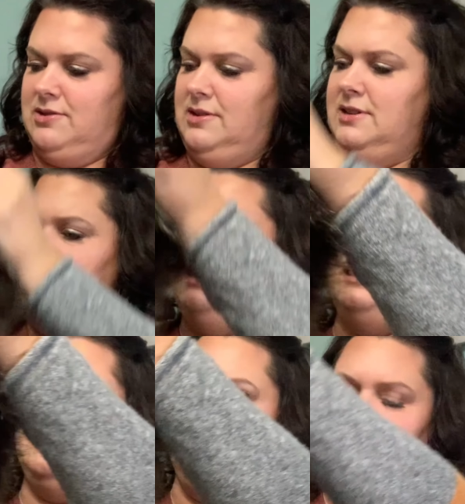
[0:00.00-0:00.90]
goodness.
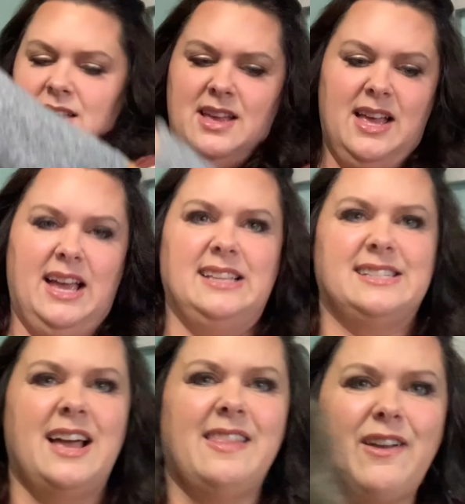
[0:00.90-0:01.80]
It's
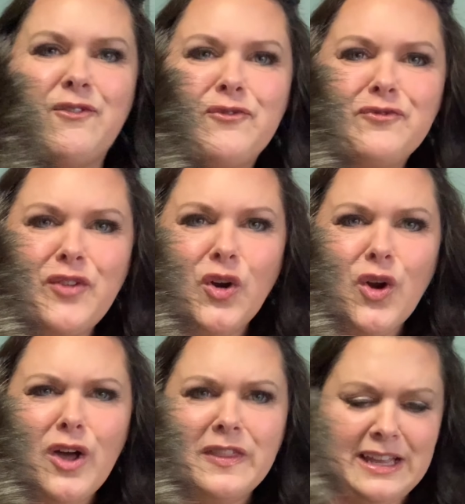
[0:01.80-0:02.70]
got like fur
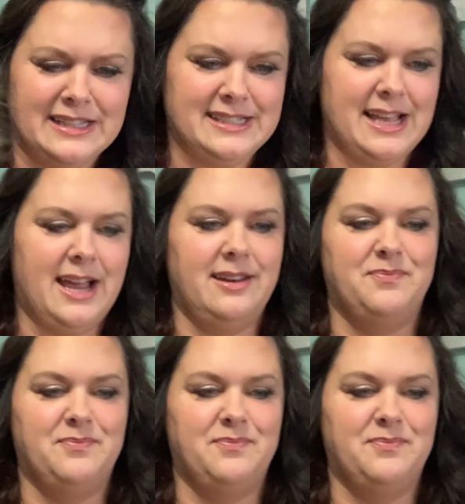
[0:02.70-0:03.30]
on the inside.